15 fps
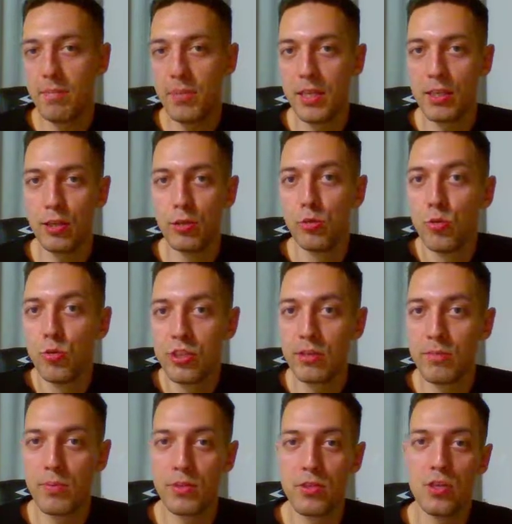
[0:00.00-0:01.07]
in a losing
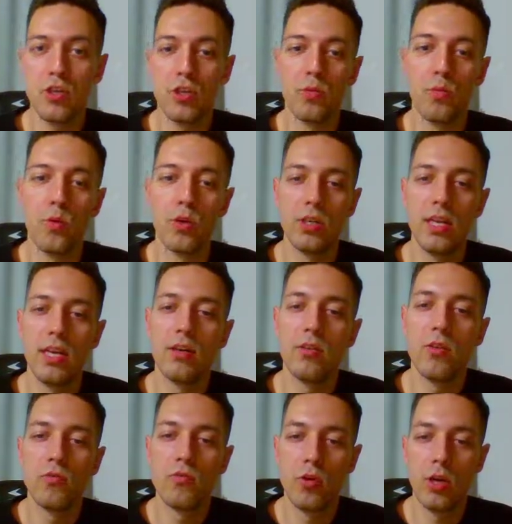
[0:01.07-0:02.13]
position where they are a
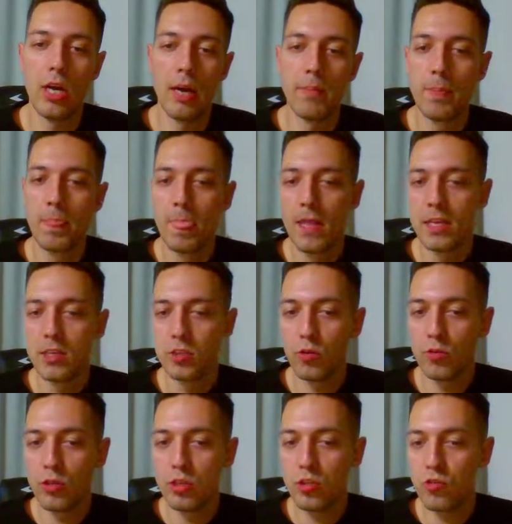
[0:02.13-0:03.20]
rook up. So
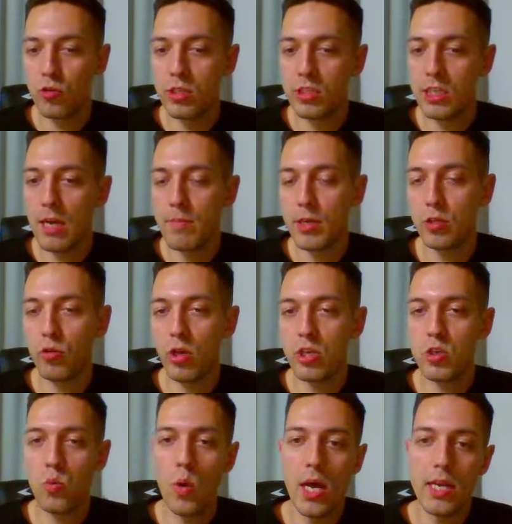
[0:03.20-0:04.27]
this rook is coming to
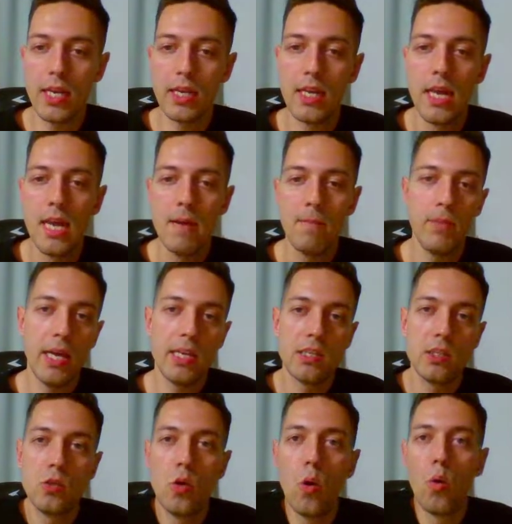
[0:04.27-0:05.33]
h1, and black has
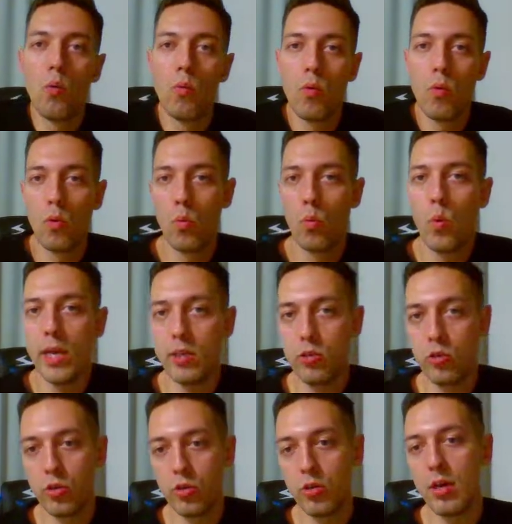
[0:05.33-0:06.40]
no way
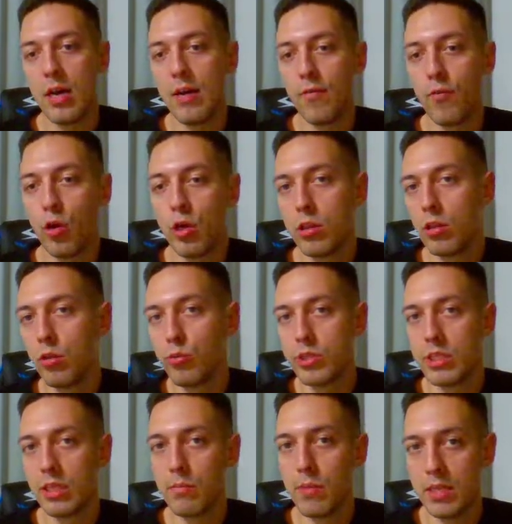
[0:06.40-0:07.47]
to avoid
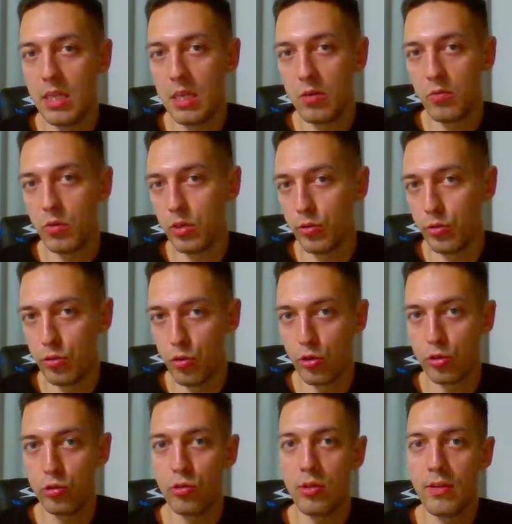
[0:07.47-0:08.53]
losing material in order
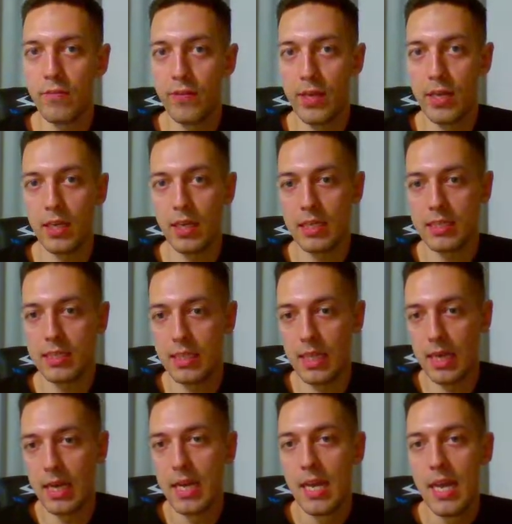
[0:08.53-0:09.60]
to defend against the
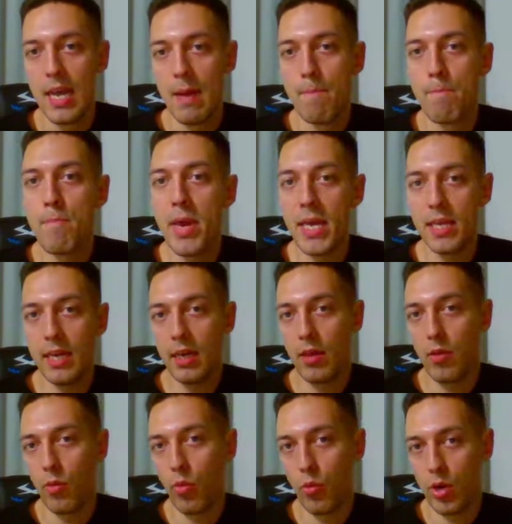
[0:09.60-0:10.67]
mating
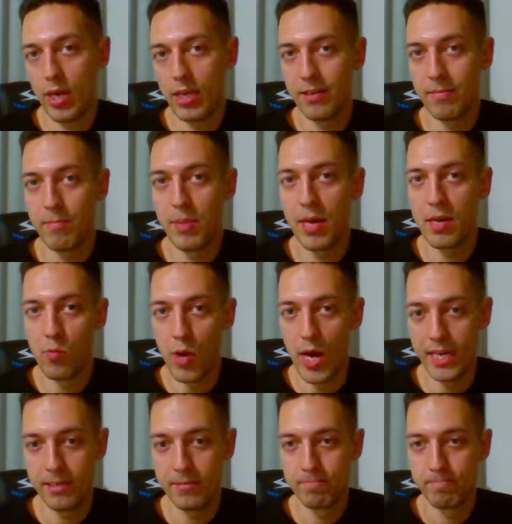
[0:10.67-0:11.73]
threat by white.